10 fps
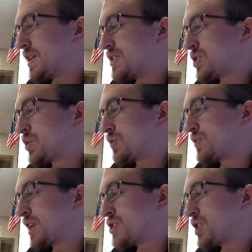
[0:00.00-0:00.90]
So
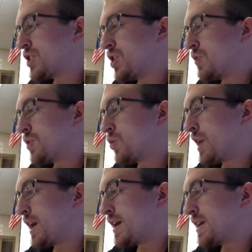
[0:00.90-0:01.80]
reflection over
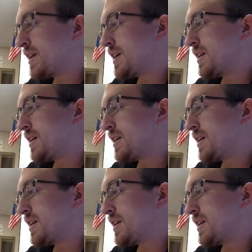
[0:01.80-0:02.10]
y,